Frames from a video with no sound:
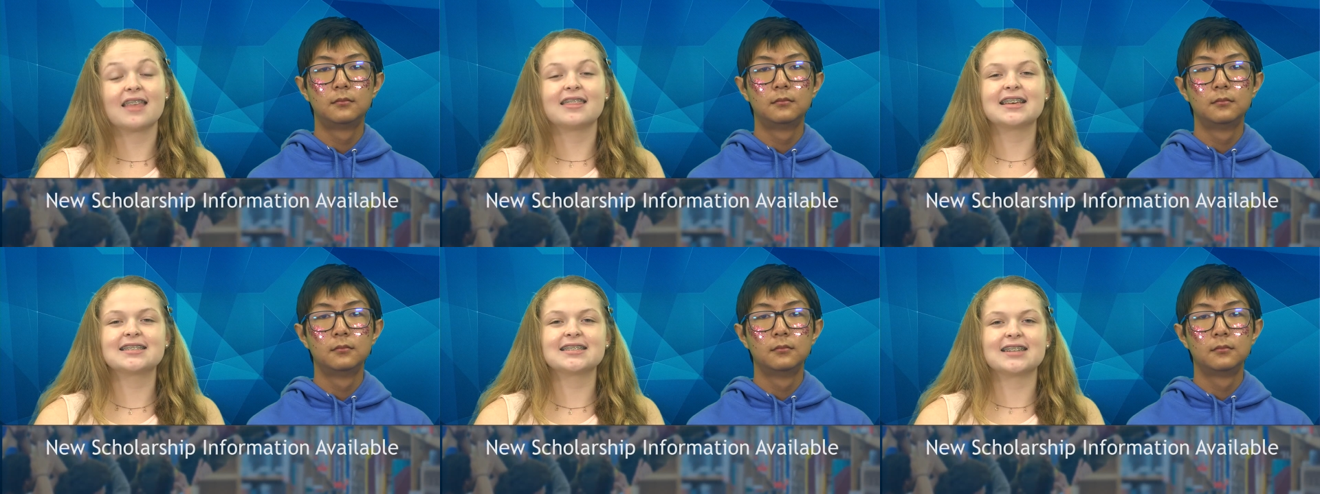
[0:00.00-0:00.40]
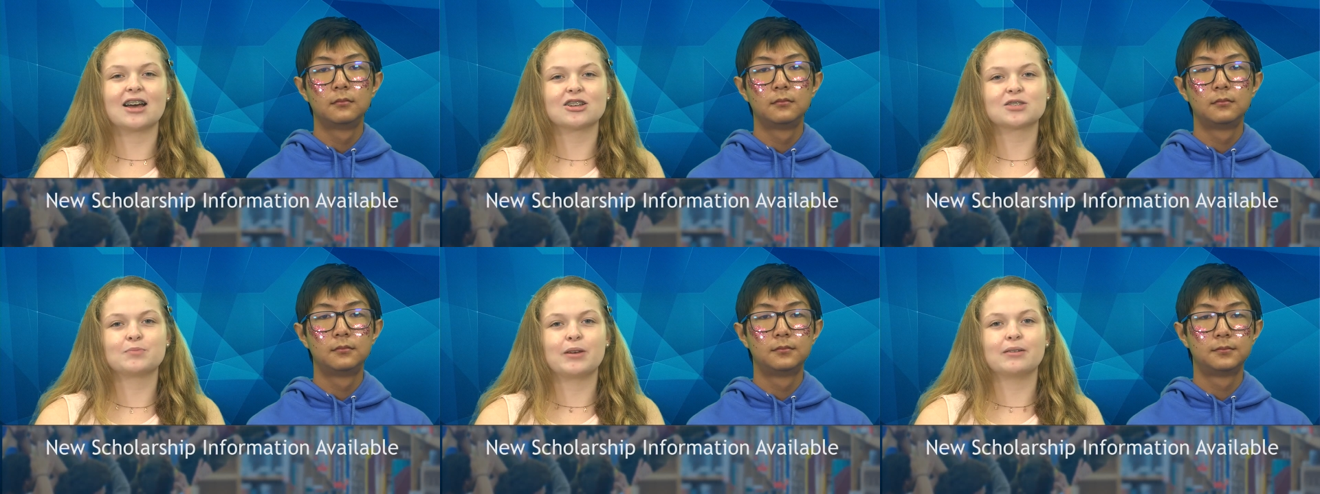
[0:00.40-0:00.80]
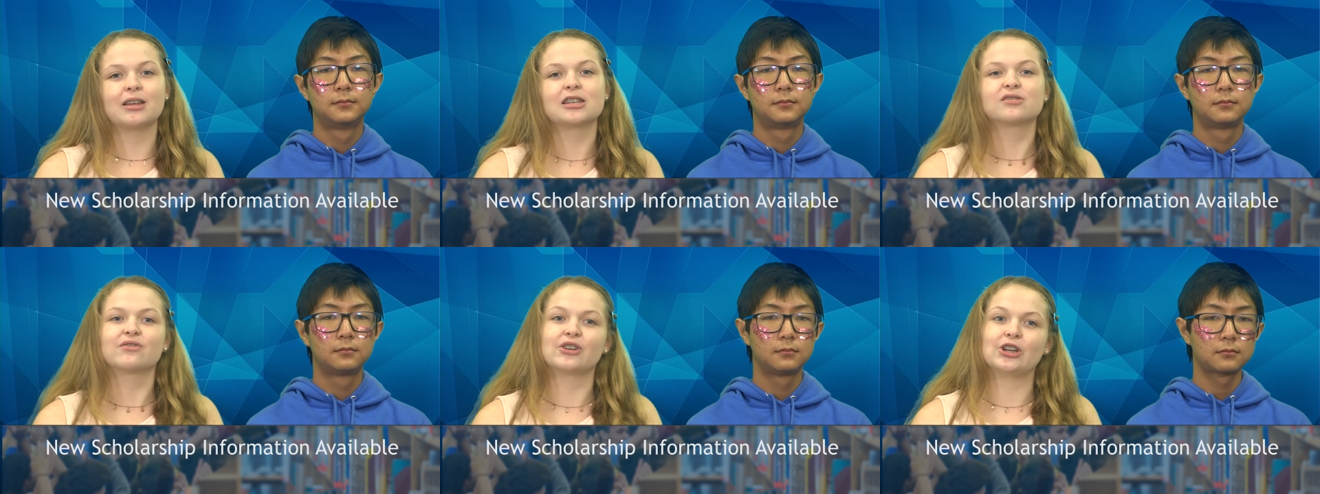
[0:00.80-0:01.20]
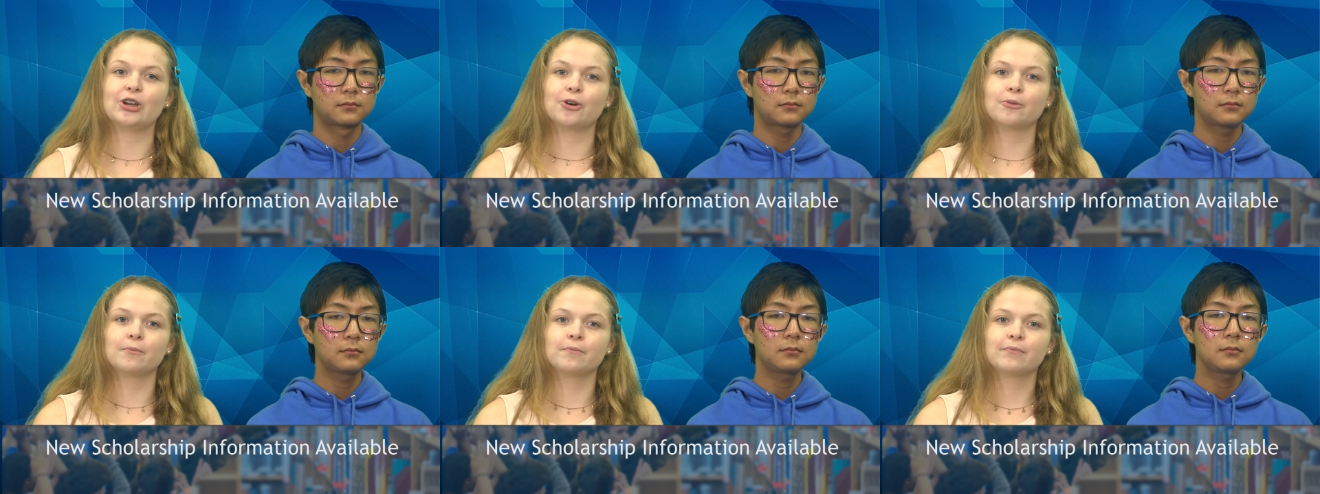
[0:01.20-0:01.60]
Speaker 1: this announcement is for
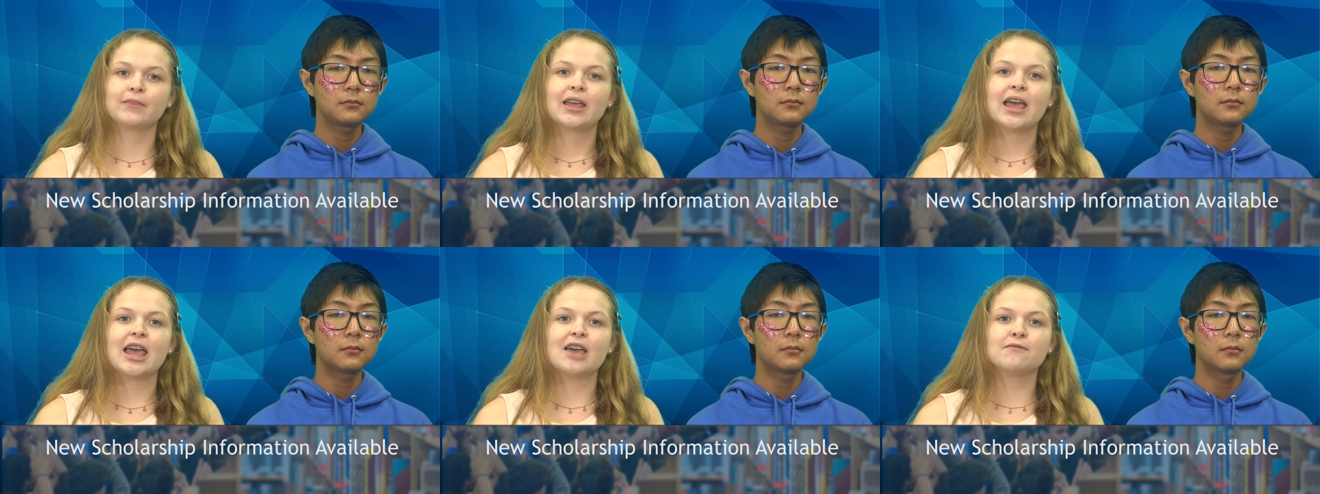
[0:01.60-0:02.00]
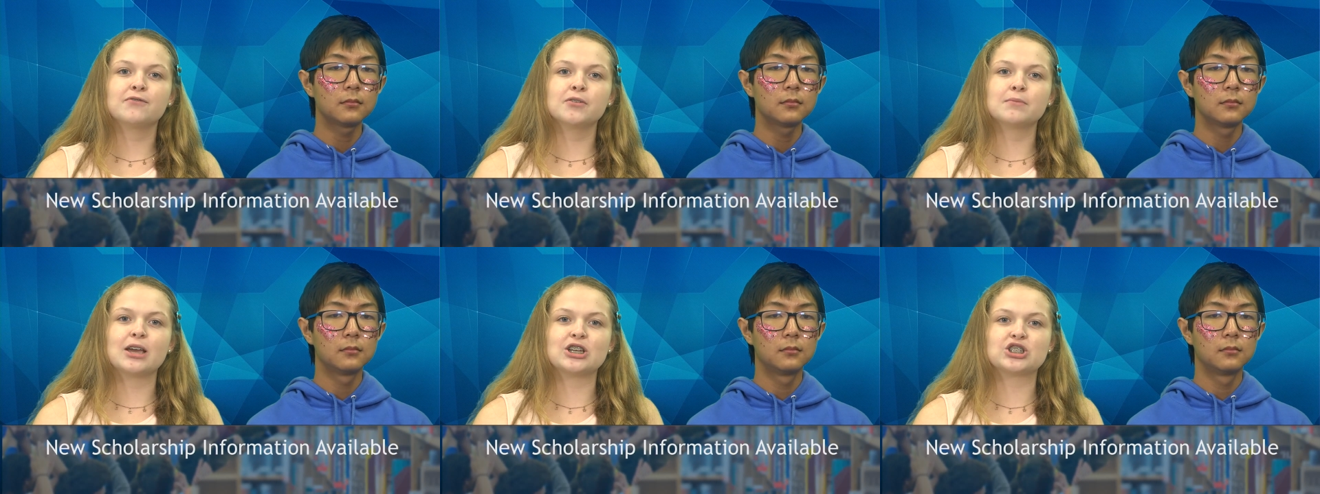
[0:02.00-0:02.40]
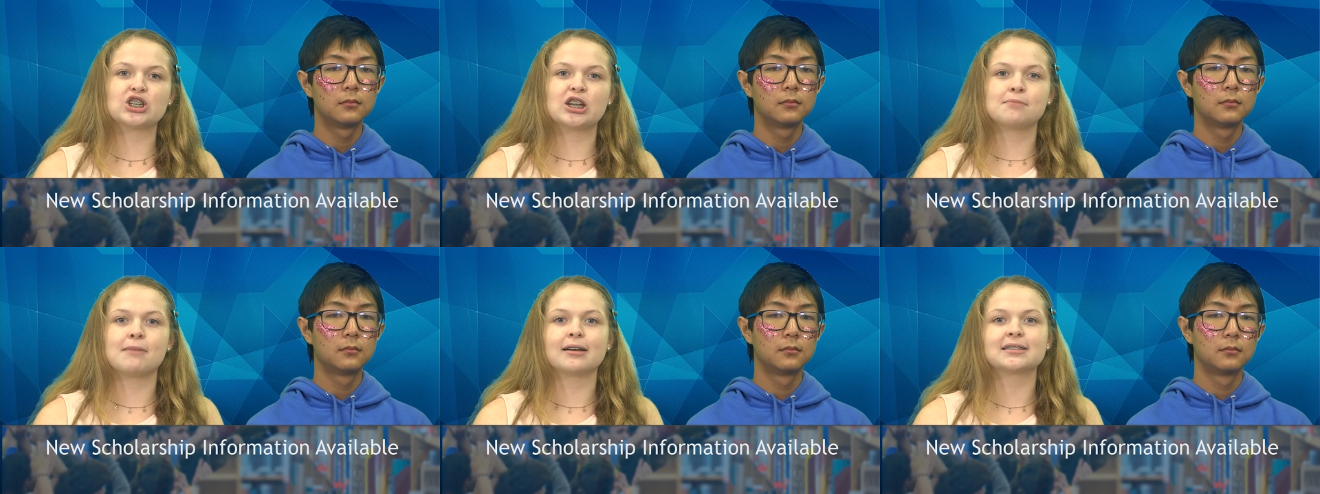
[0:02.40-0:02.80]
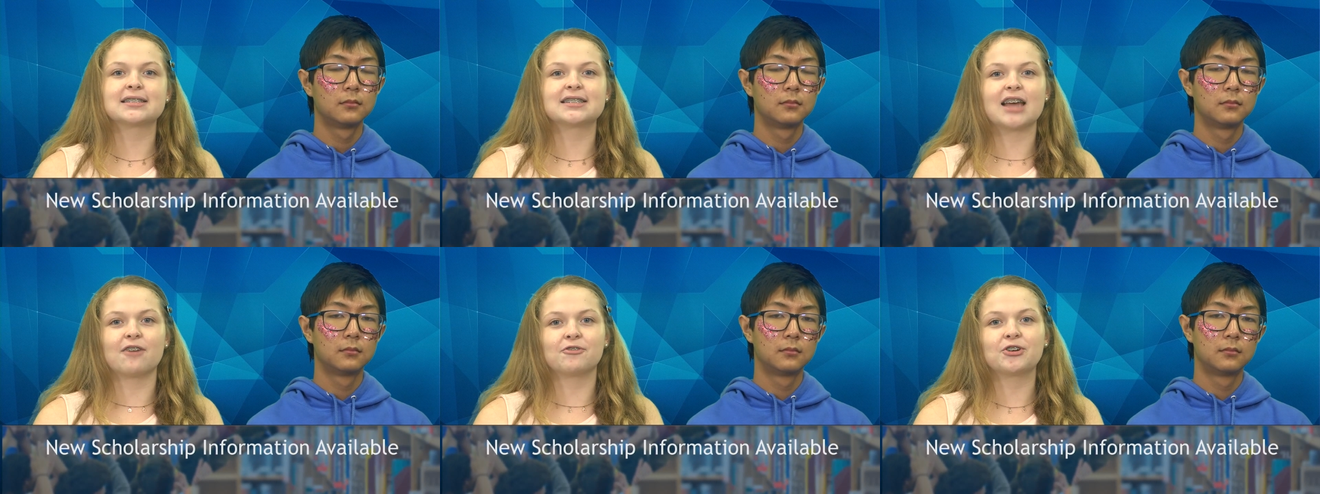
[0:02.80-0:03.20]
you. Information about
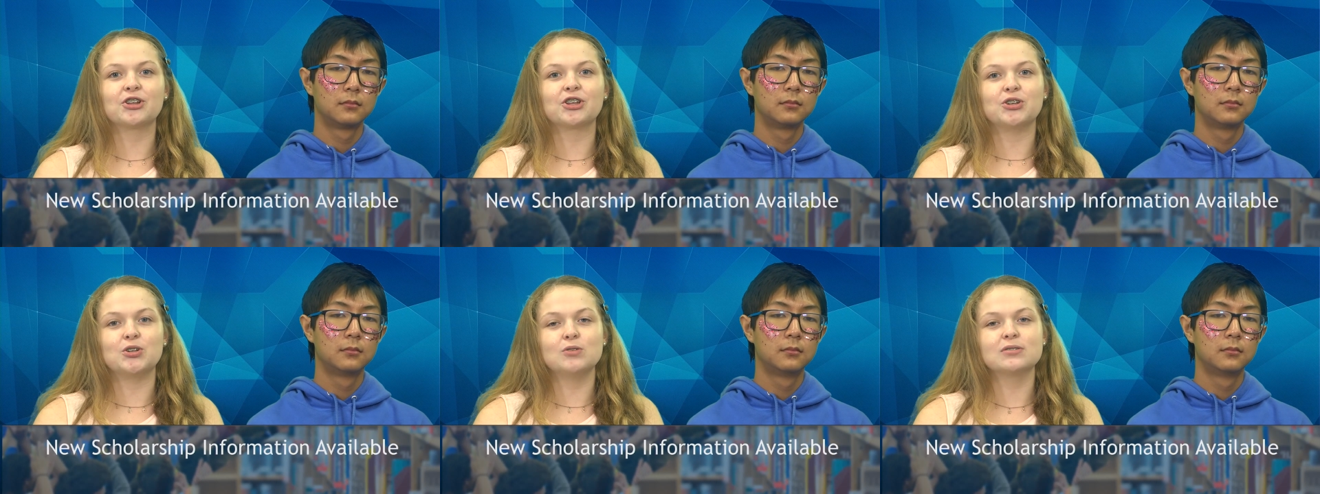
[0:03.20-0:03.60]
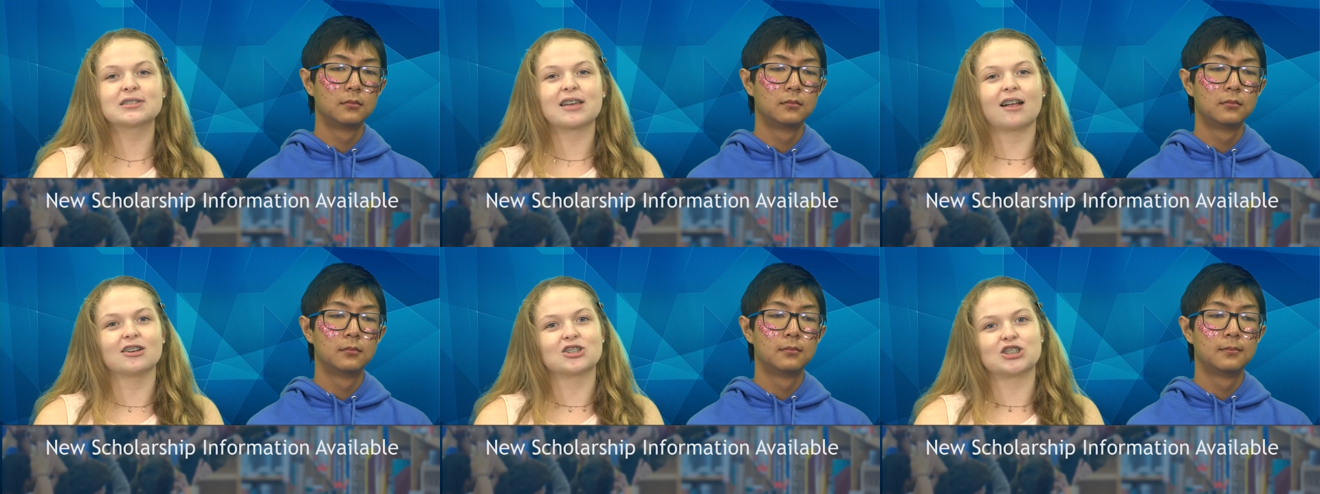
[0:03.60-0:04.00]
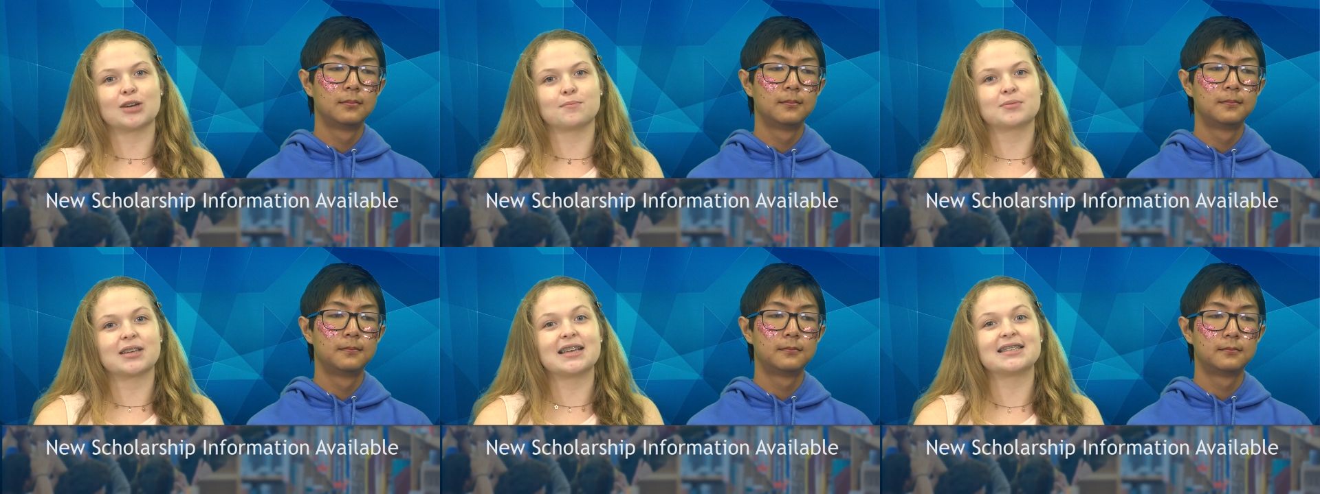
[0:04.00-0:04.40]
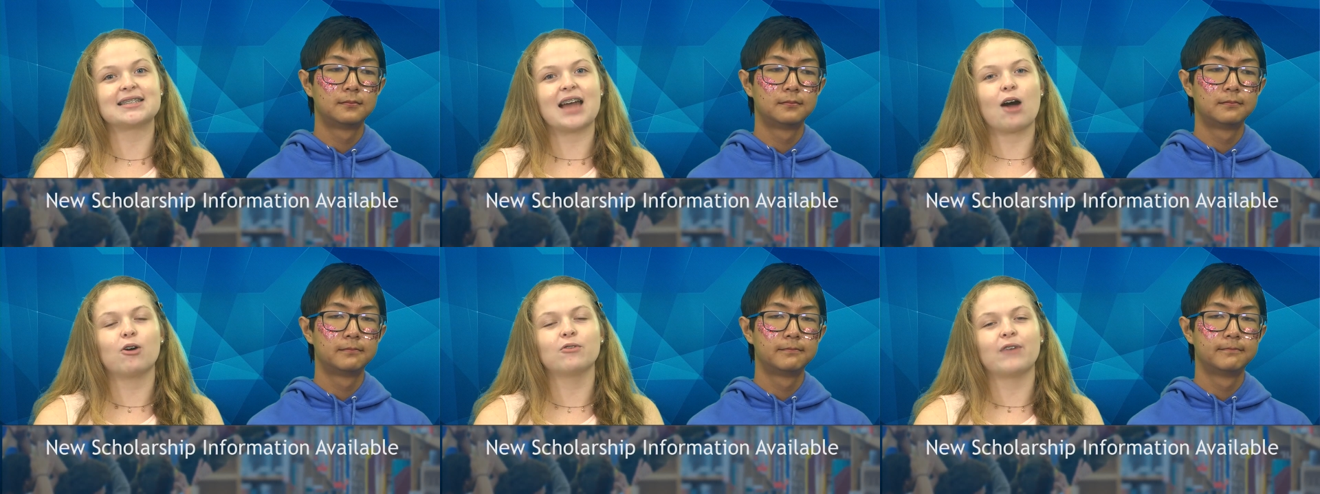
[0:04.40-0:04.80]
several new scholarships is
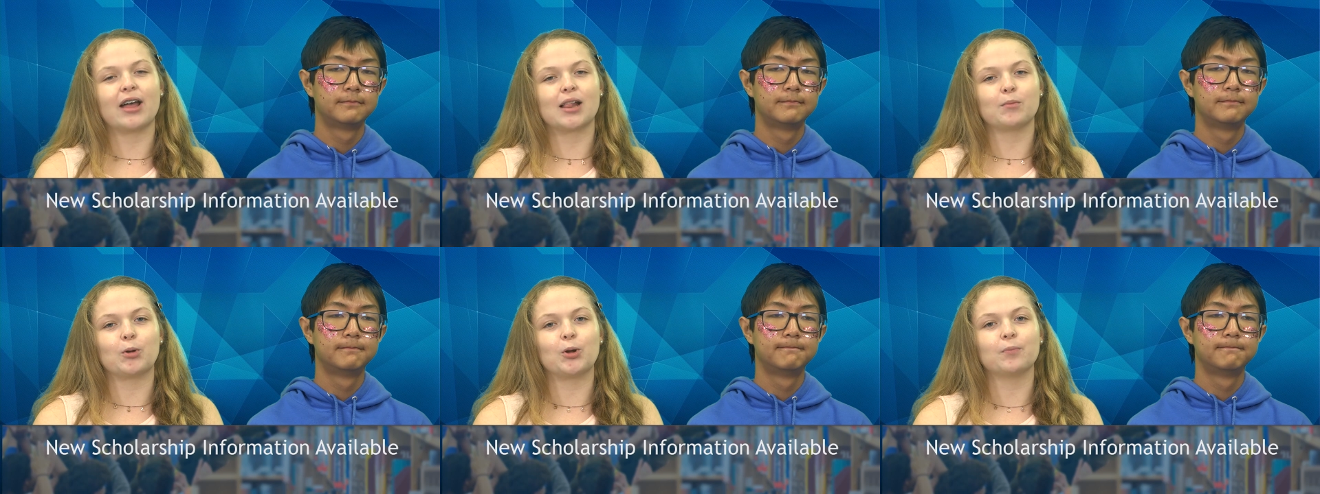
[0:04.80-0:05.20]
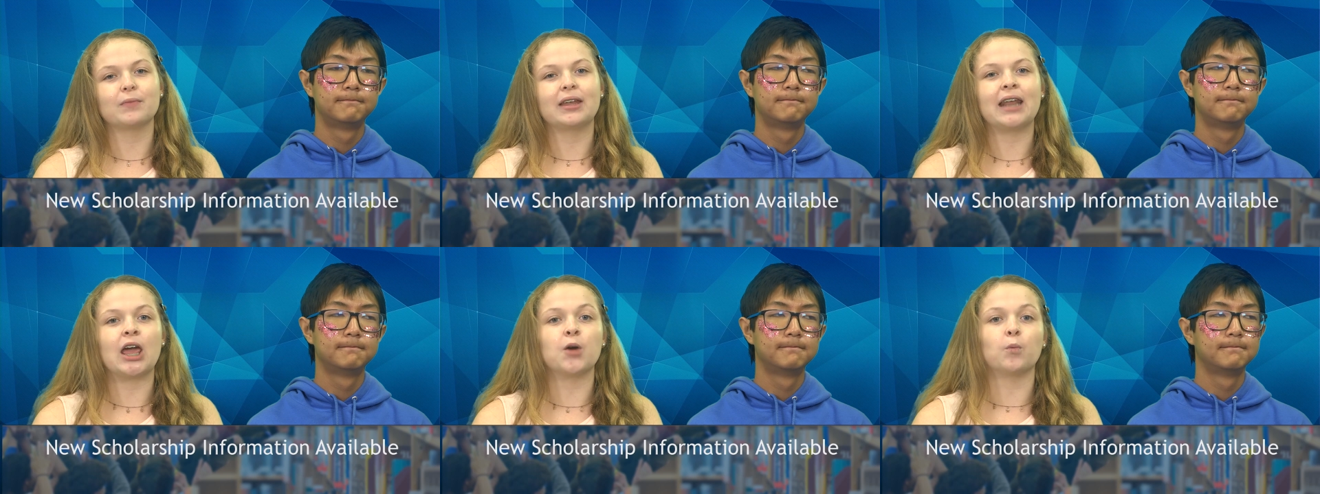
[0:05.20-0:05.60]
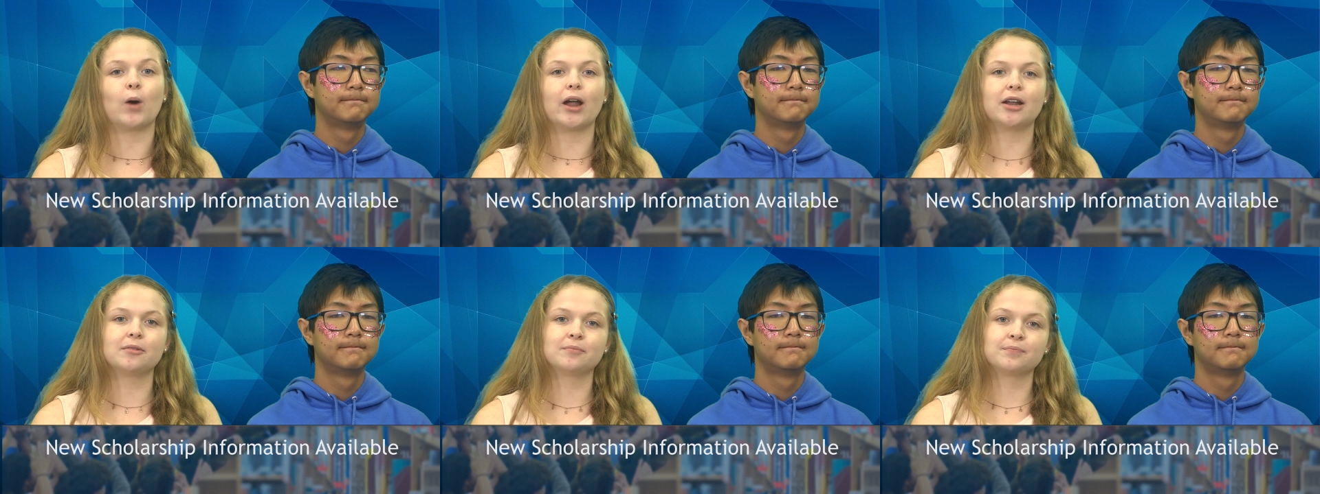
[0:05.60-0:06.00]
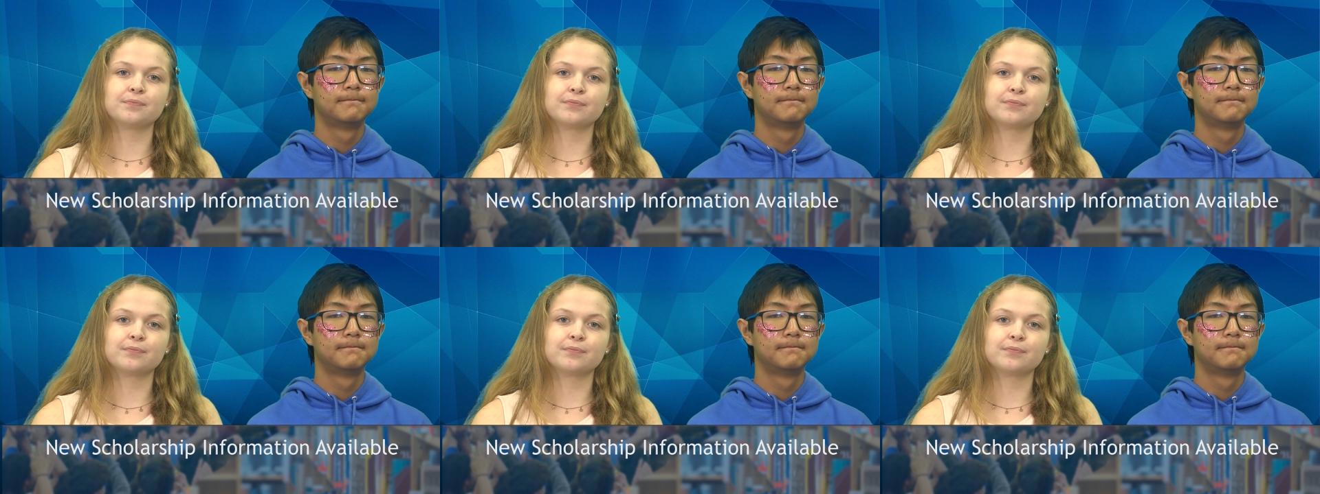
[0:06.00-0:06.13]
now available in A1.